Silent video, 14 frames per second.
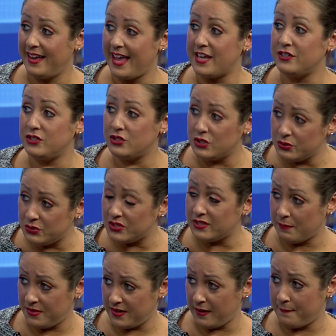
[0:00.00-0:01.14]
and do
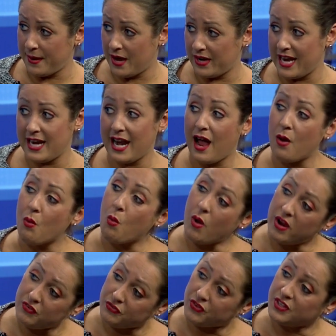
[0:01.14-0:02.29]
something about it and not
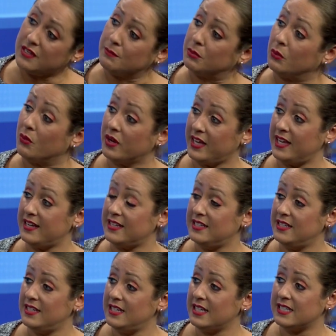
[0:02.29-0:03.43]
wait for the employee
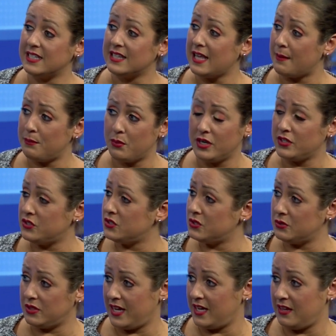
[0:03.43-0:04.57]
because at that point it's too
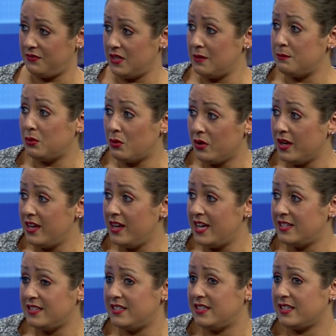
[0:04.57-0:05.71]
late. If the employee
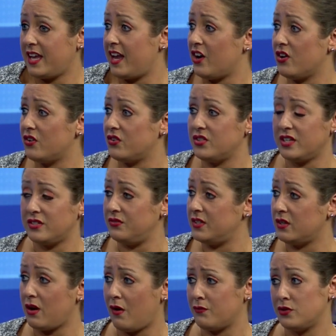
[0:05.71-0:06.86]
is scared or doesn't feel
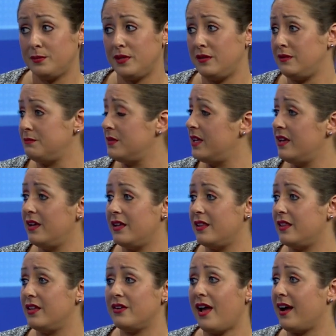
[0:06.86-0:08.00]
comfortable,
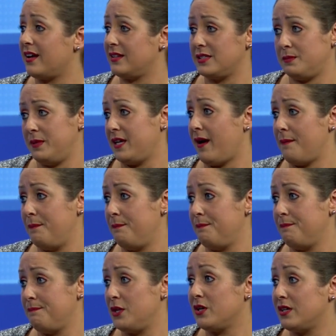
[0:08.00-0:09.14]
they're not going to speak up.
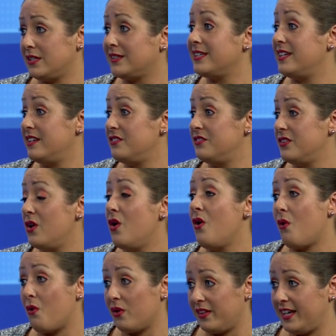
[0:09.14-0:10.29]
They're going to leave
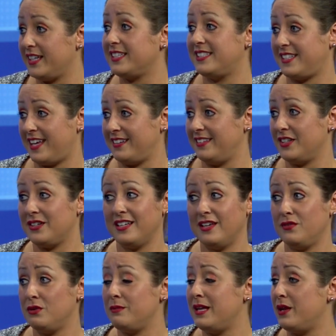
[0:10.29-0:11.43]
or like I said, they're going to give
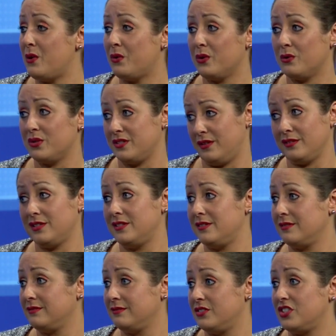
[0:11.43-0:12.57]
you mediocre results,
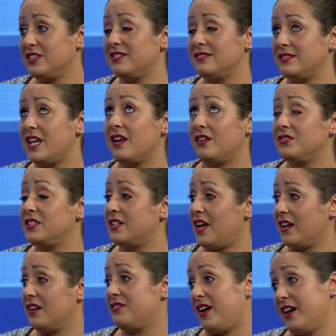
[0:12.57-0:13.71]
just enough to not
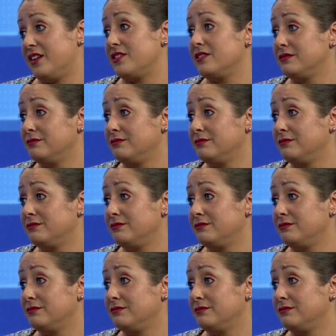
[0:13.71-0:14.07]
get fired.